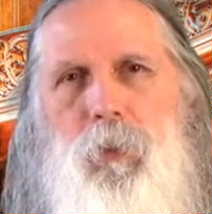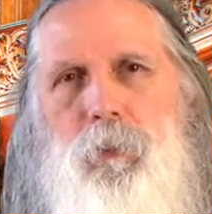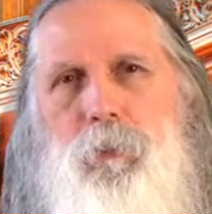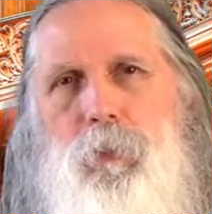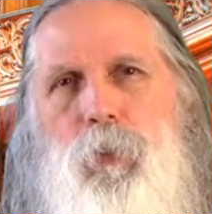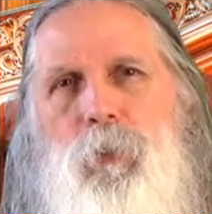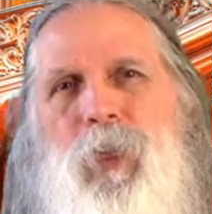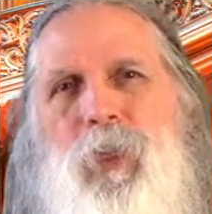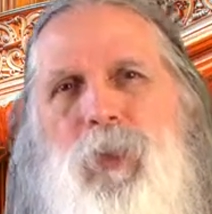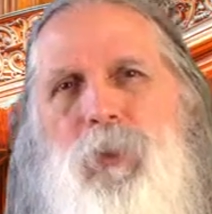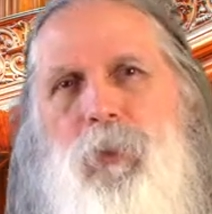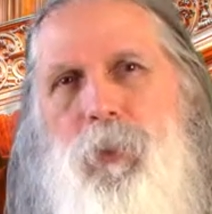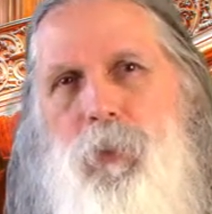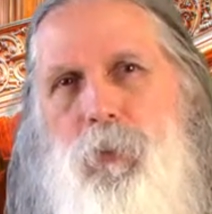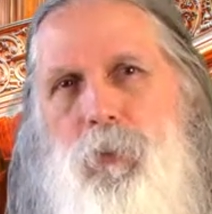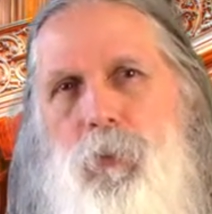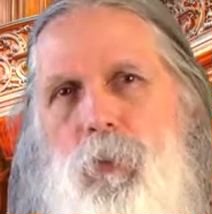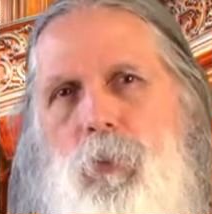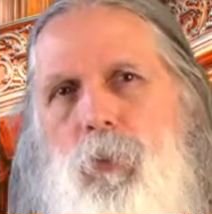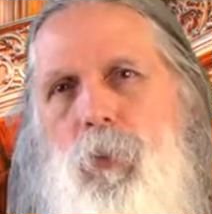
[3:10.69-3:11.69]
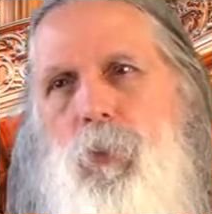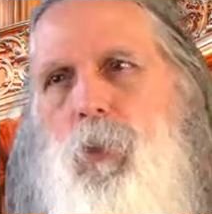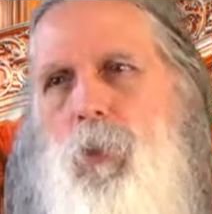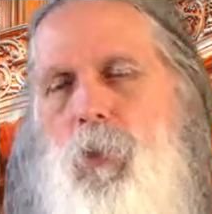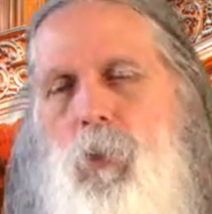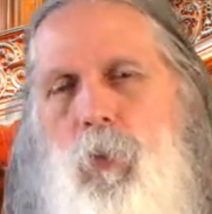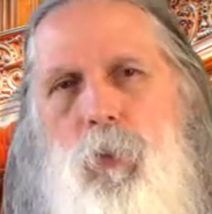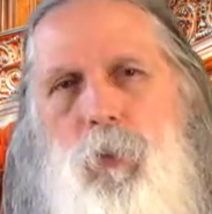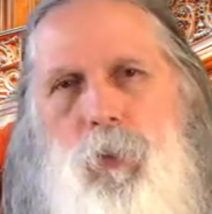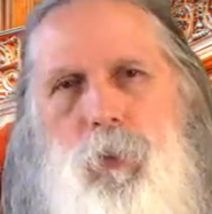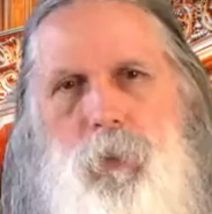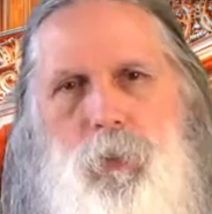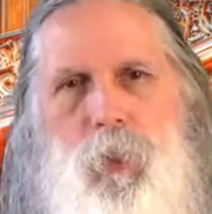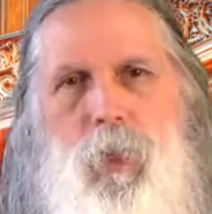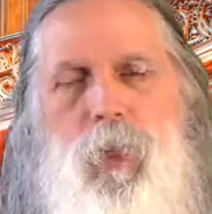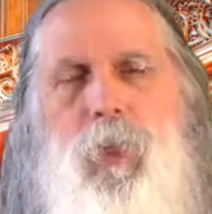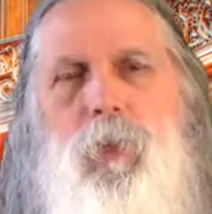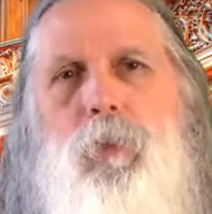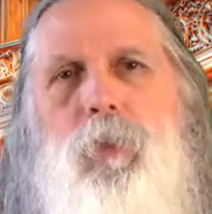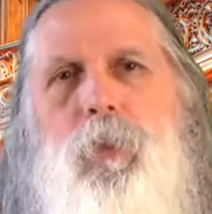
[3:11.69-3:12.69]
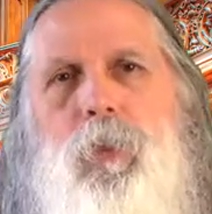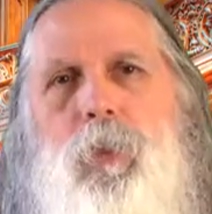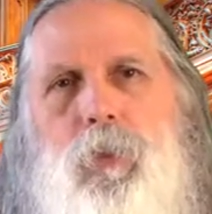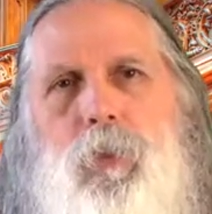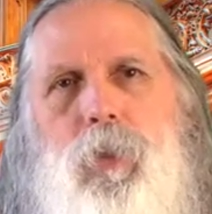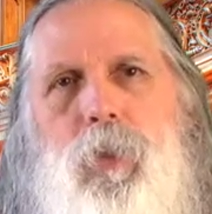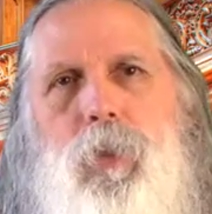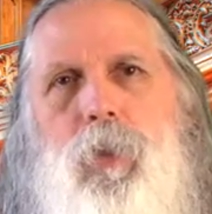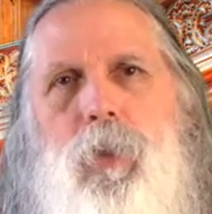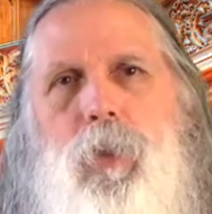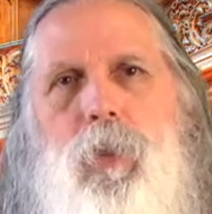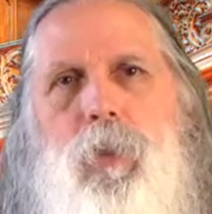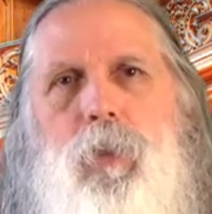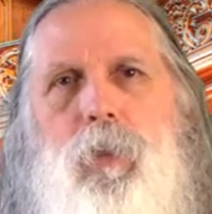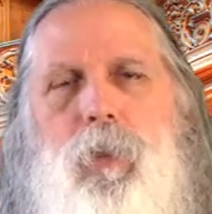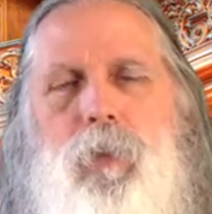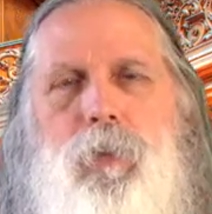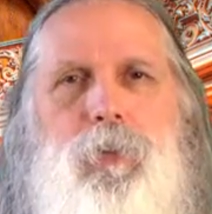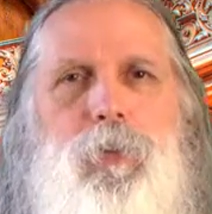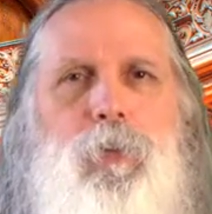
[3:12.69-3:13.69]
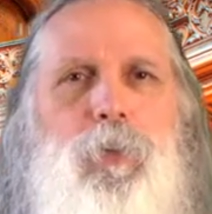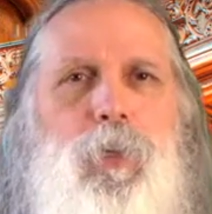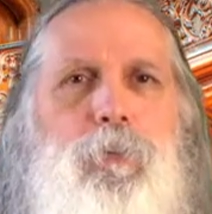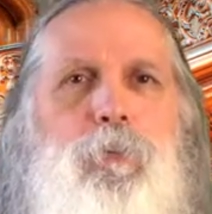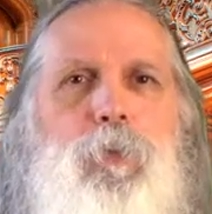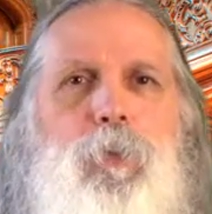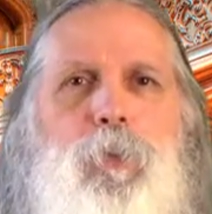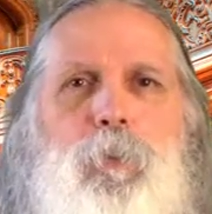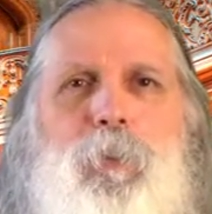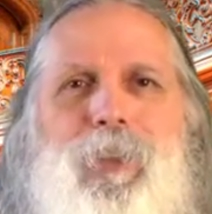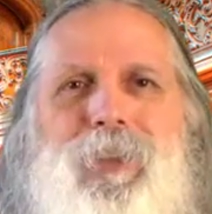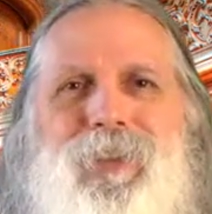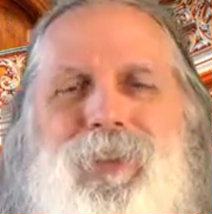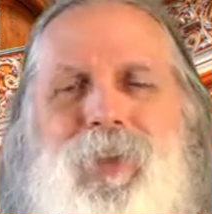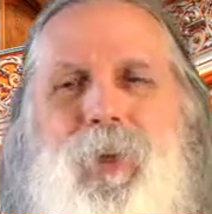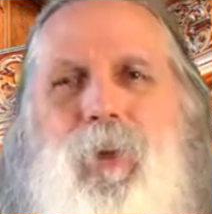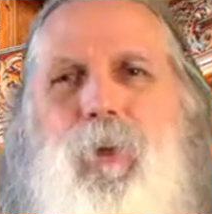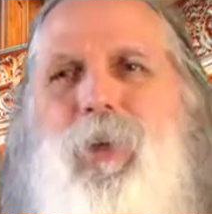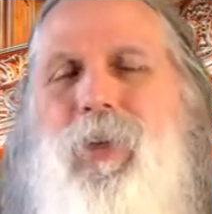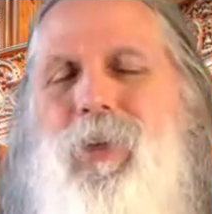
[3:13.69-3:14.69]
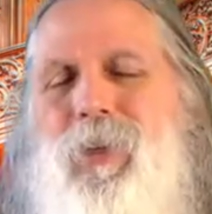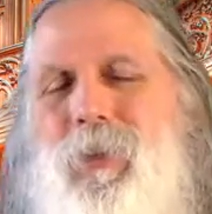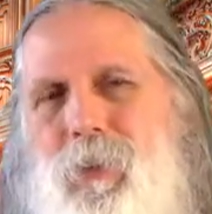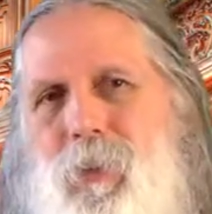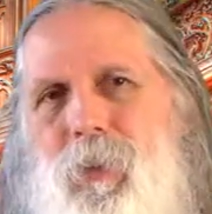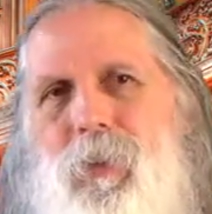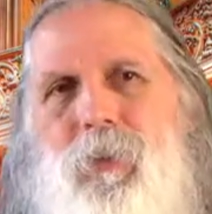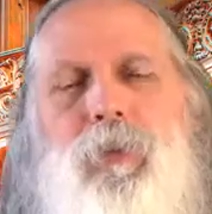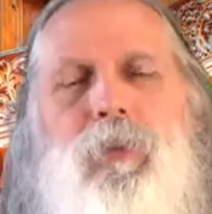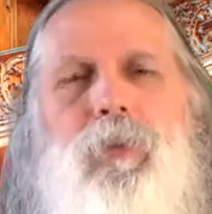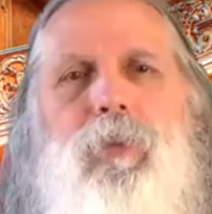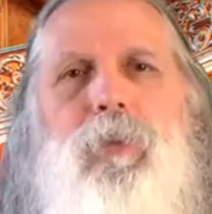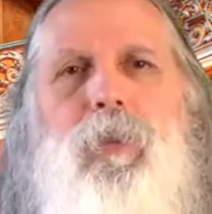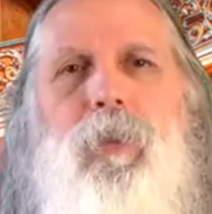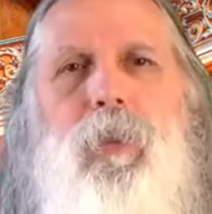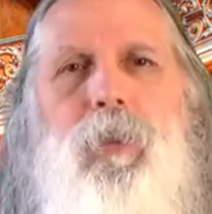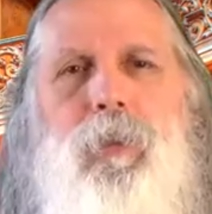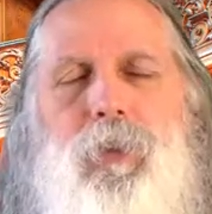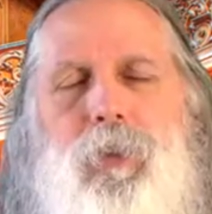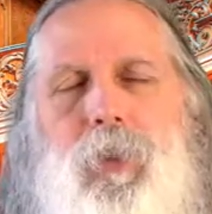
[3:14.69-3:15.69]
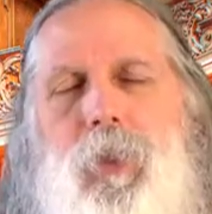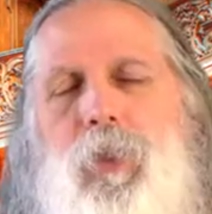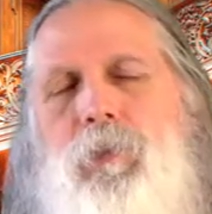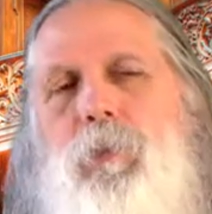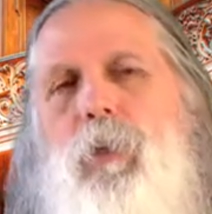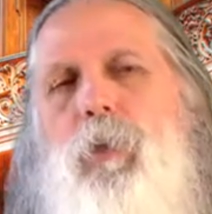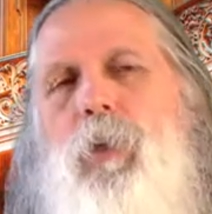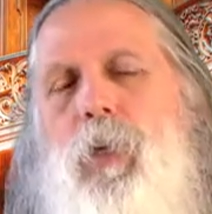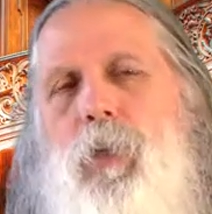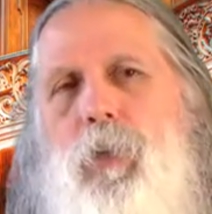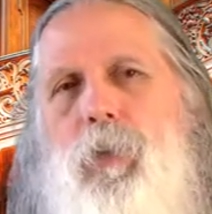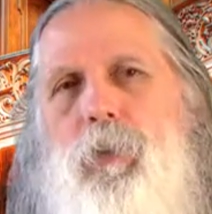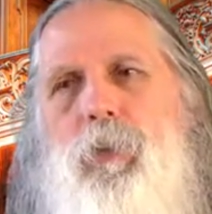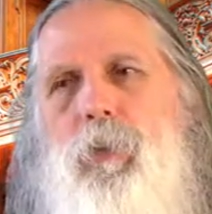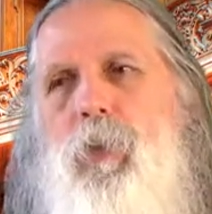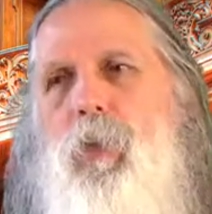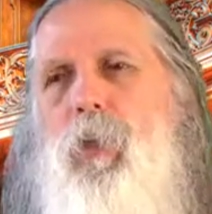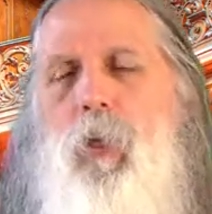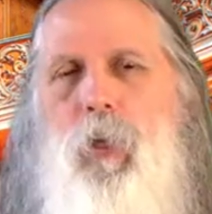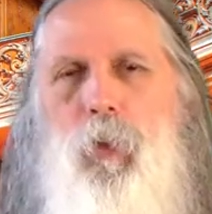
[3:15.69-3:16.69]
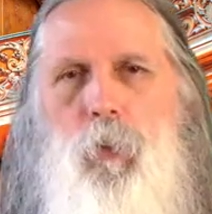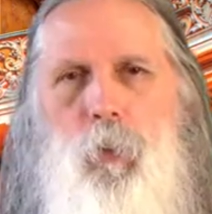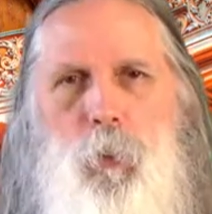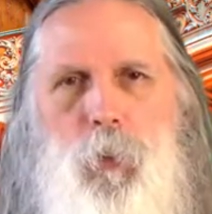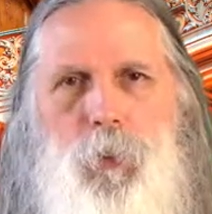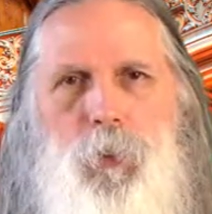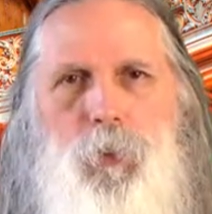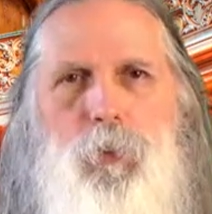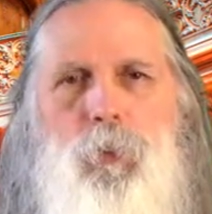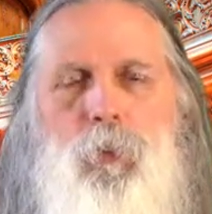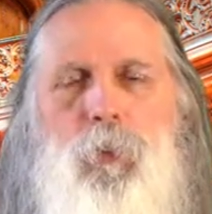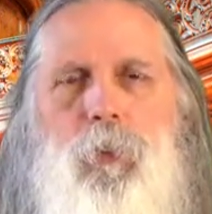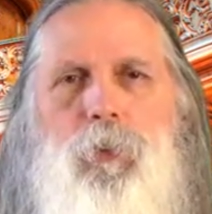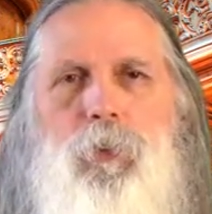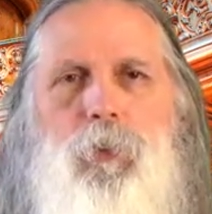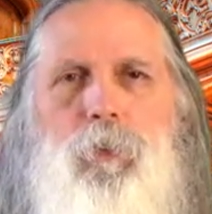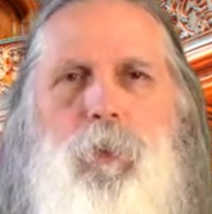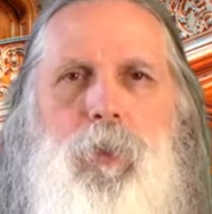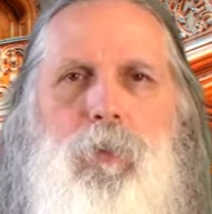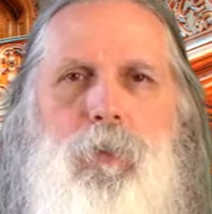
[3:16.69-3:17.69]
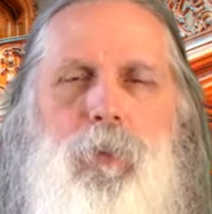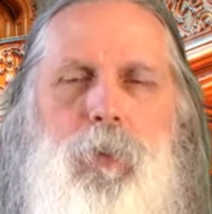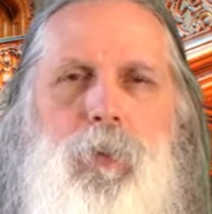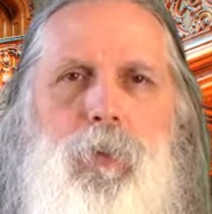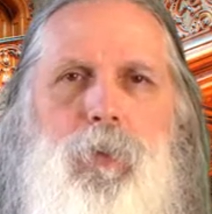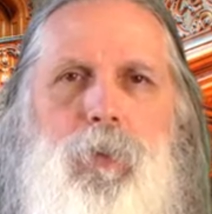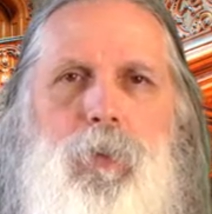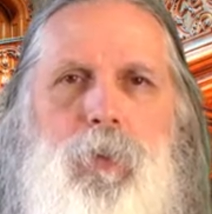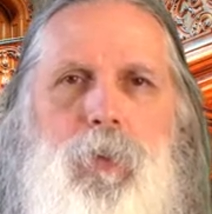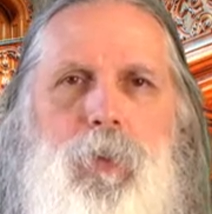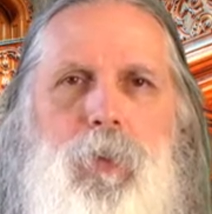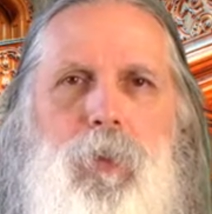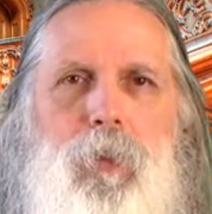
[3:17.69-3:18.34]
veridically, truly according to how things are, and therefore to be in coherence, in a state of coherence with the world around us,